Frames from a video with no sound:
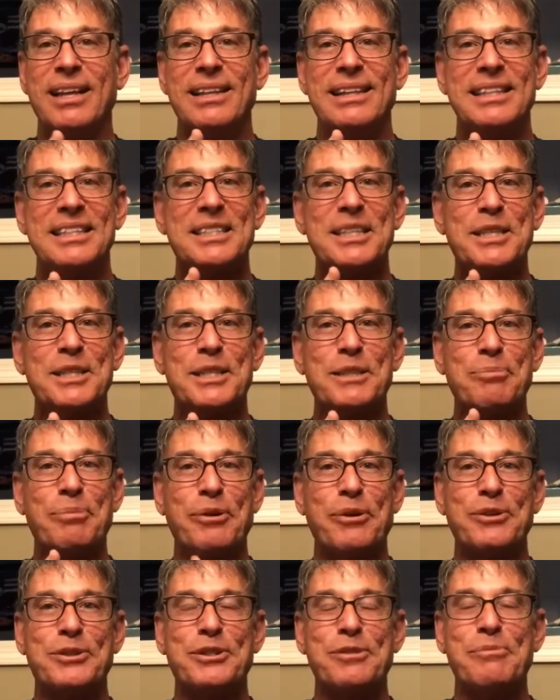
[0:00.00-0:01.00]
This is
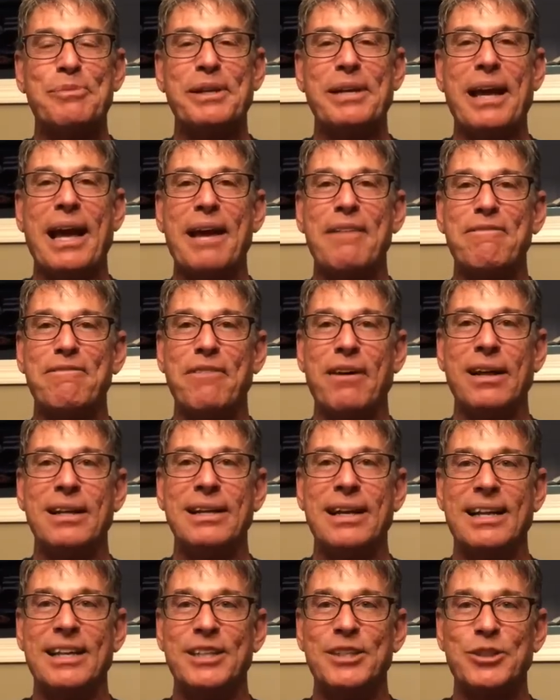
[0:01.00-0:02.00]
supposed to be a fun
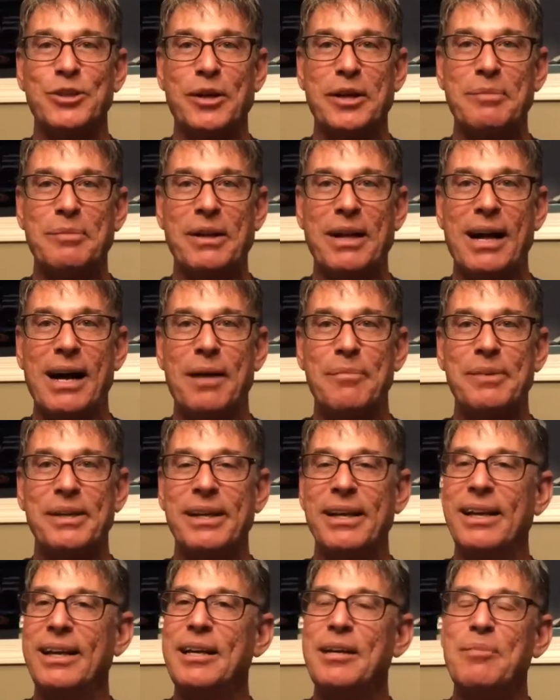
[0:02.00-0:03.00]
and enjoyable
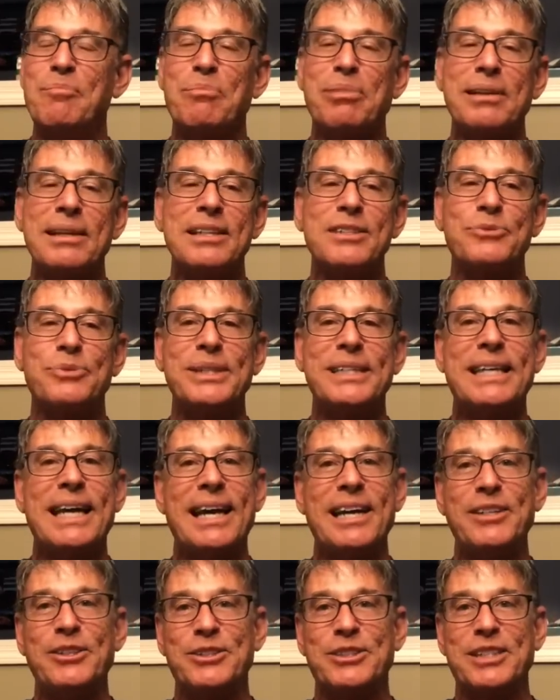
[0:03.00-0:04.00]
hobby. Please
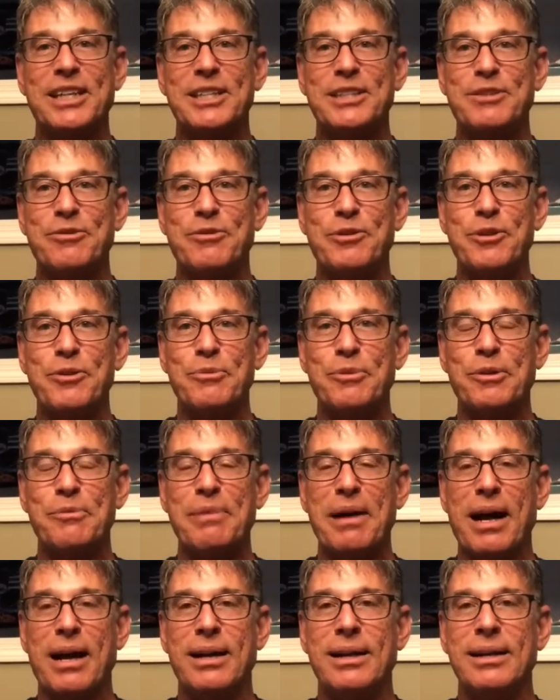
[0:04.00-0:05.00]
retain your sense of humor
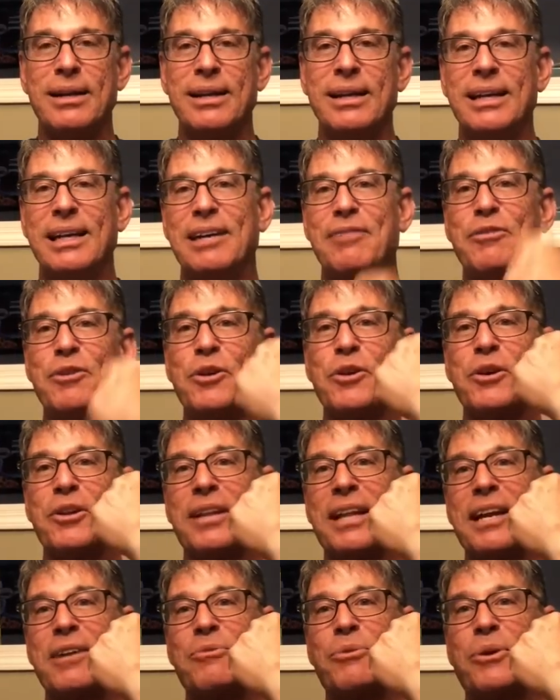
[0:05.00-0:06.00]
about it. If you don't
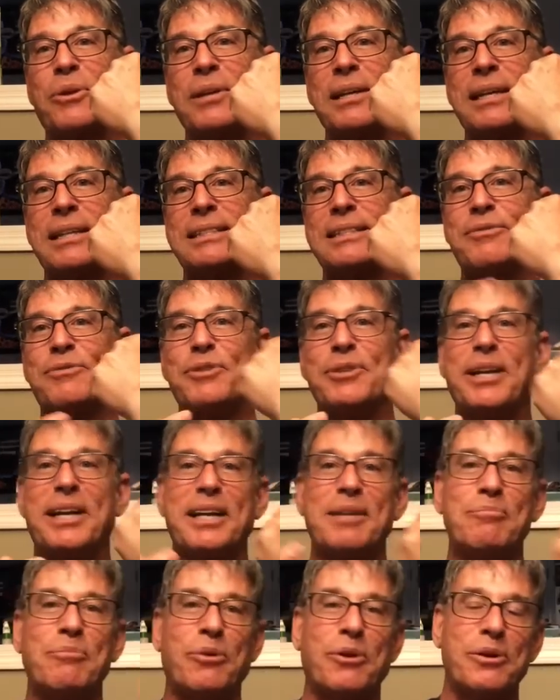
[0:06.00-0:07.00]
like Rolex, if you're
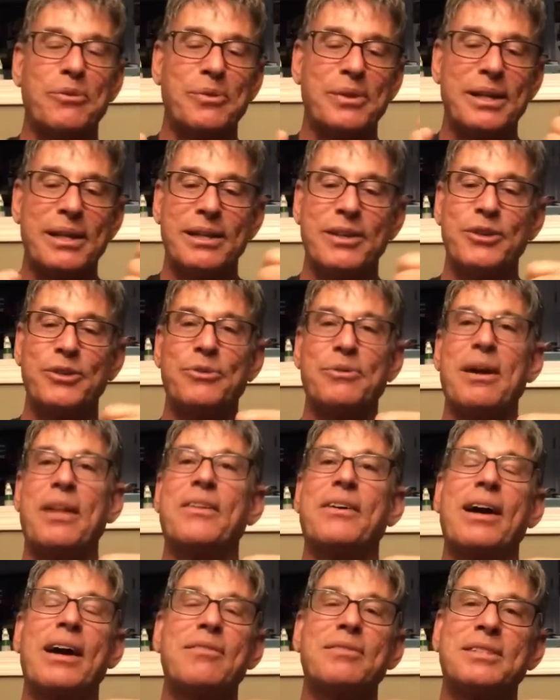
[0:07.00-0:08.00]
getting bored with it and you'd
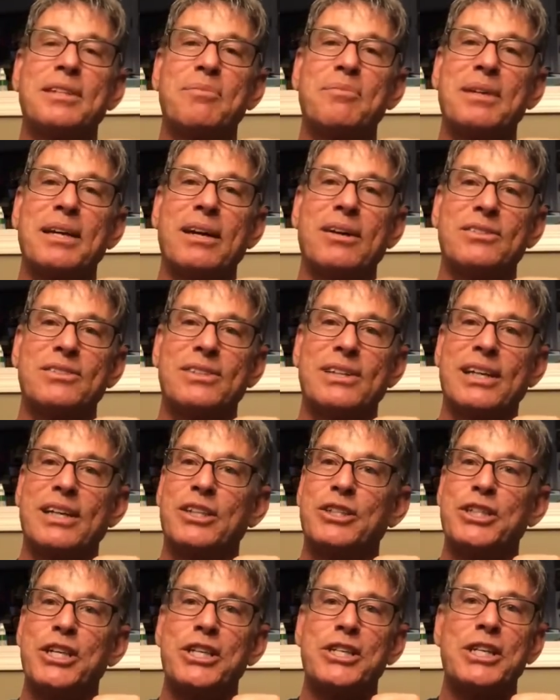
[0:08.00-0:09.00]
rather have something else like a
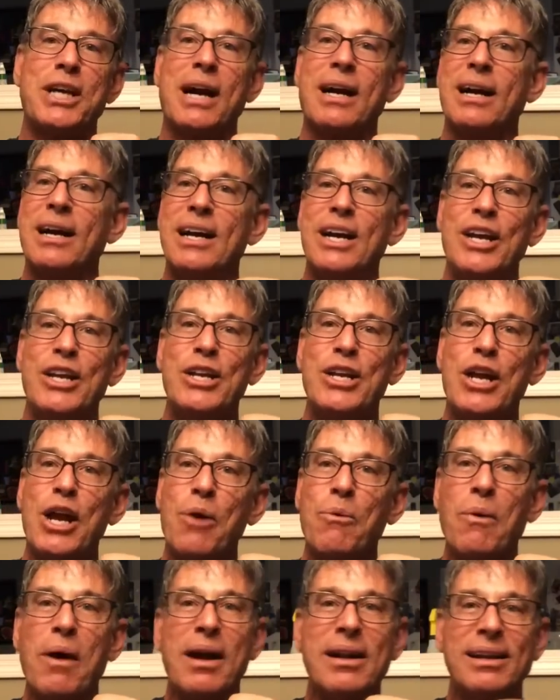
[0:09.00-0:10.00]
G-Shock, you know
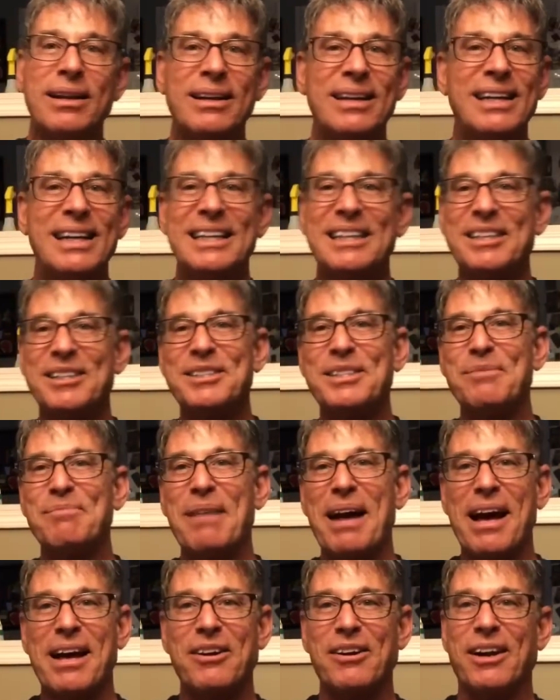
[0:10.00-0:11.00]
what? It doesn't
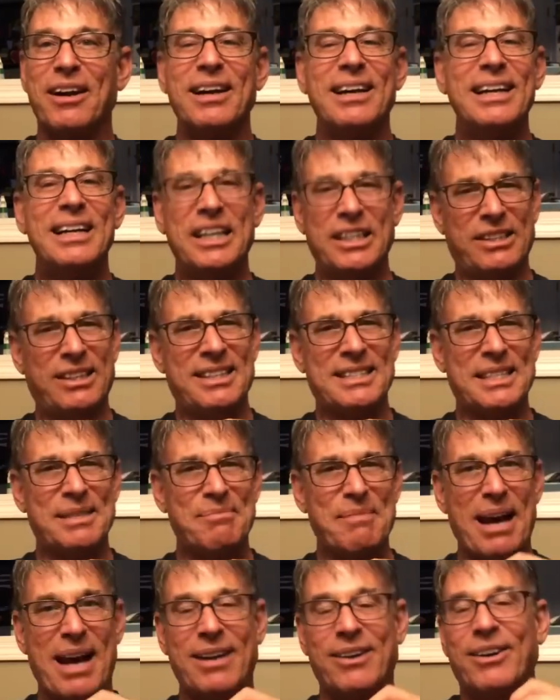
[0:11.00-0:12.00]
matter. It doesn't
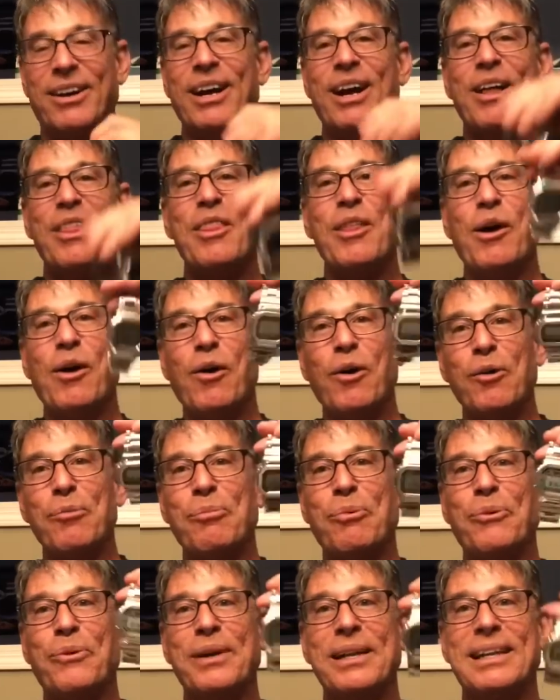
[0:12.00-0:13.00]
matter. The whole
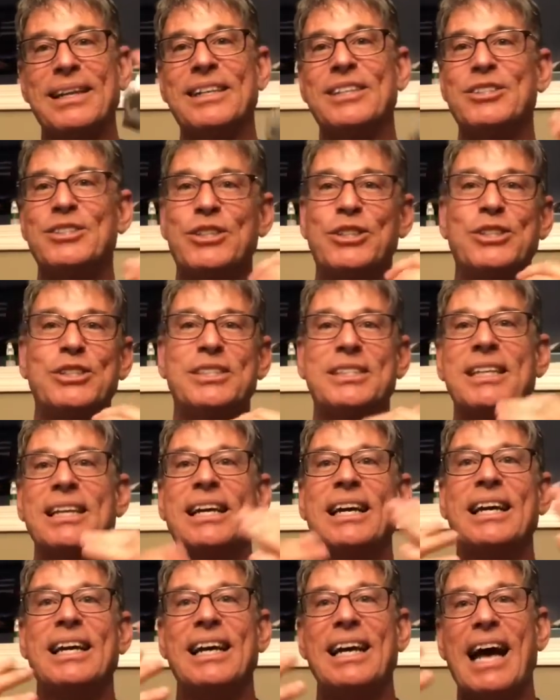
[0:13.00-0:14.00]
point is to just
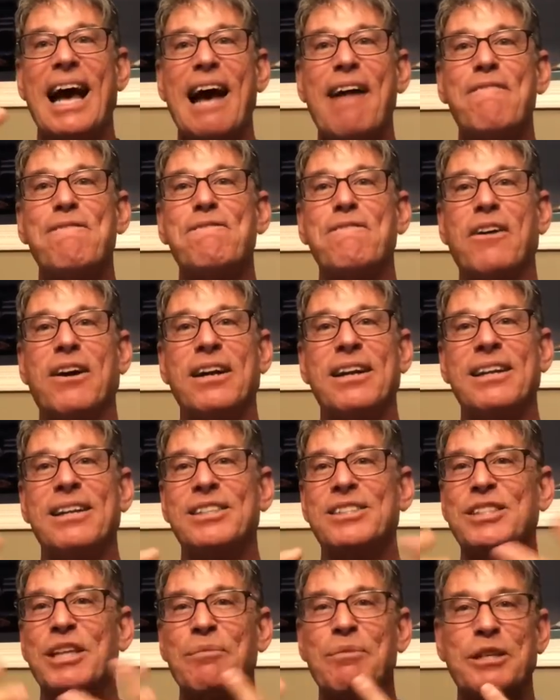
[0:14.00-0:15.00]
have fun,
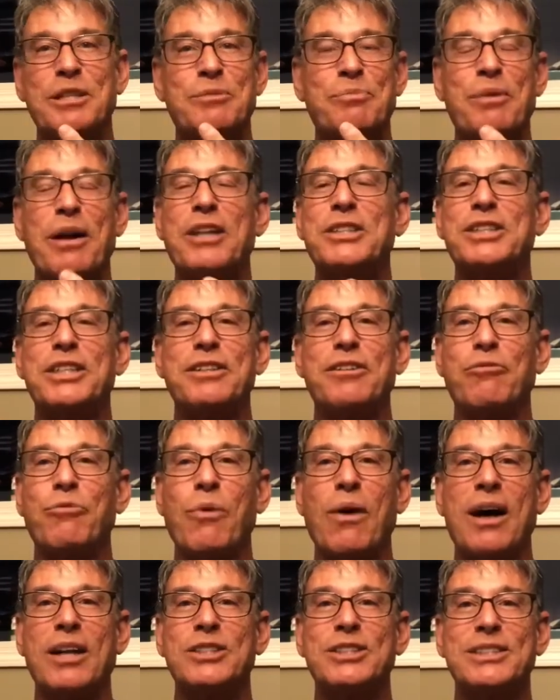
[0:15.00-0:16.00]
some expression of
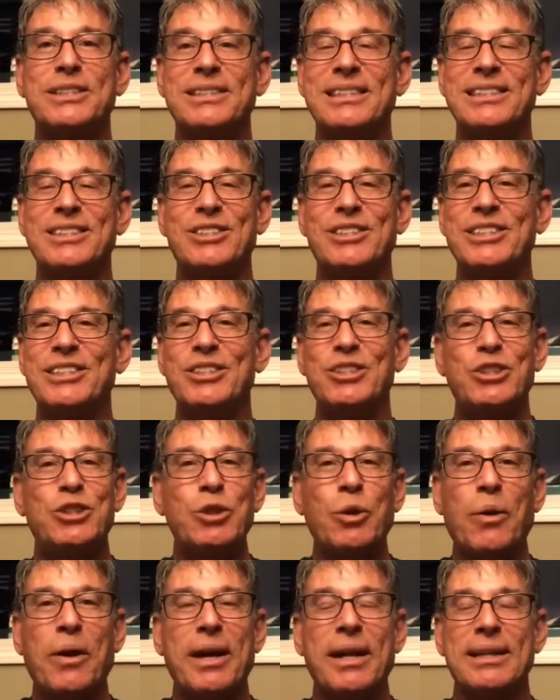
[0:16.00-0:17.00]
watch,
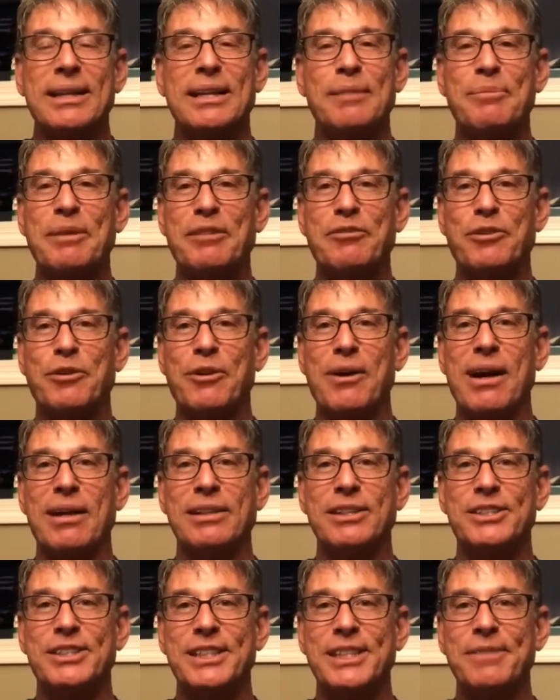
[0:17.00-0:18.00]
enjoy a little bit of
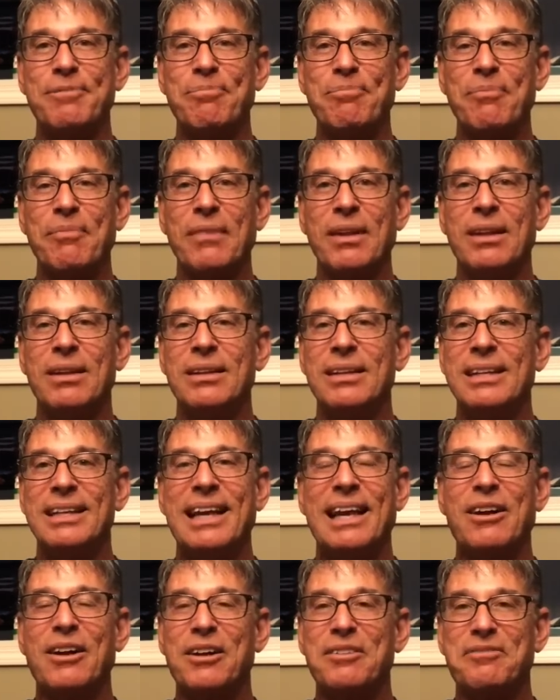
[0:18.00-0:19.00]
horology,
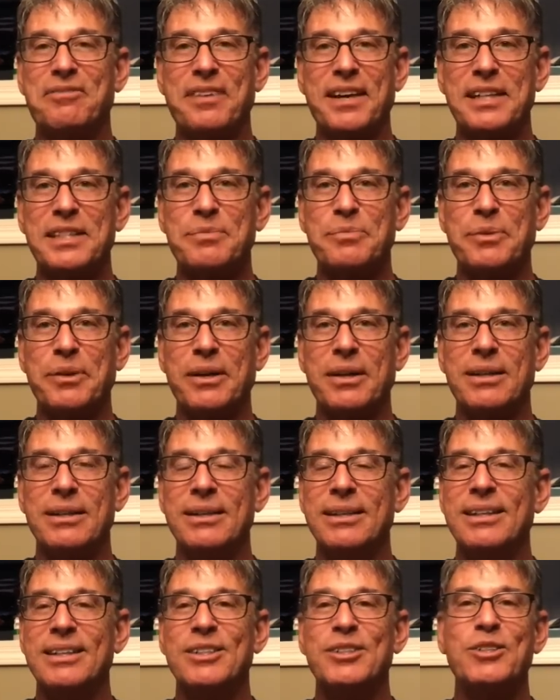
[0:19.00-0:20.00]
get on Facebook.
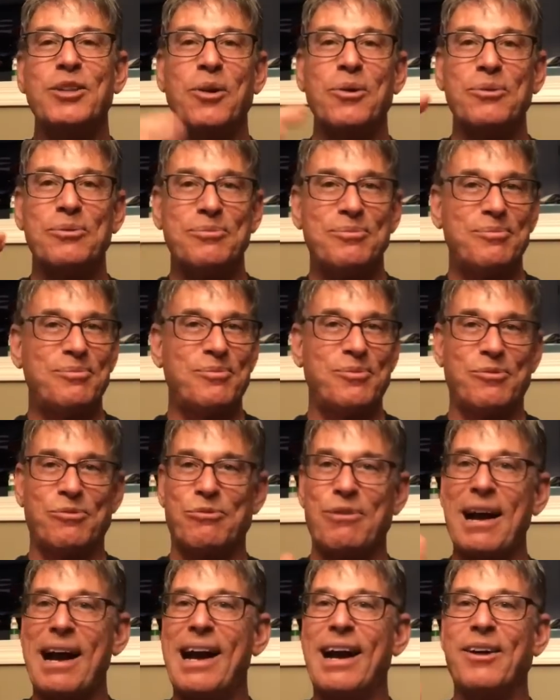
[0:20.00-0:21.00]
Don't
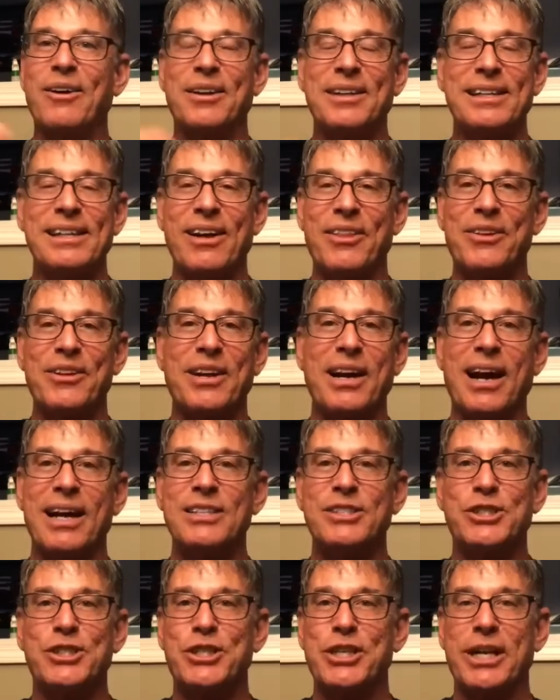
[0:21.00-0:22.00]
rag on the other
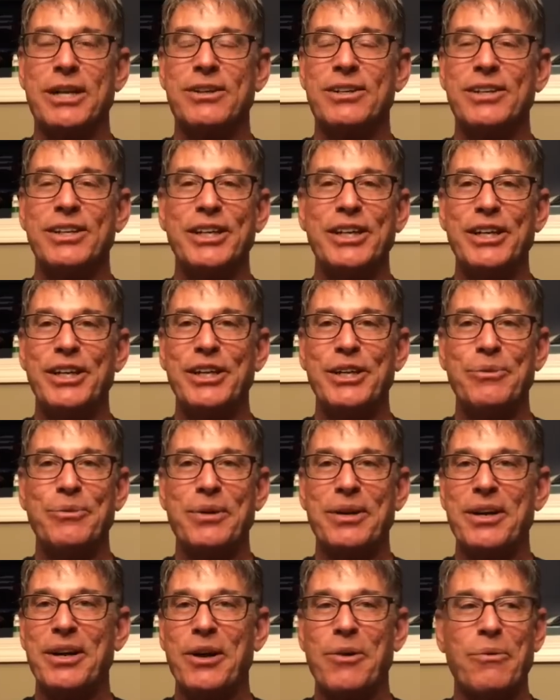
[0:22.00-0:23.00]
guy's shitter. You
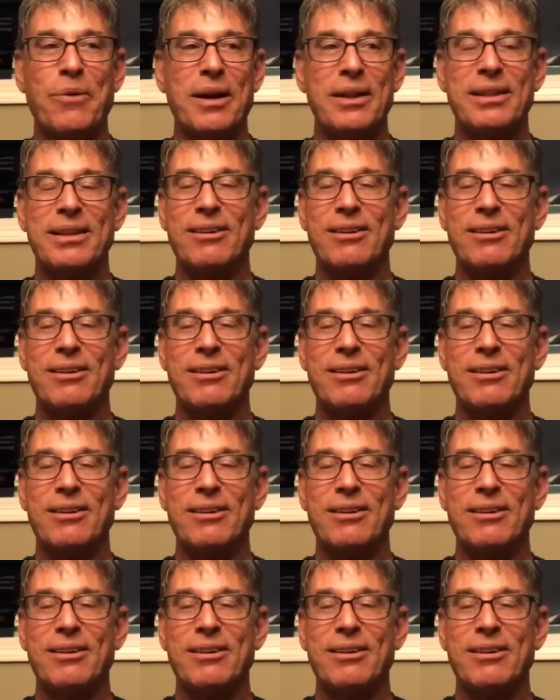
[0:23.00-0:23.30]
want to know what?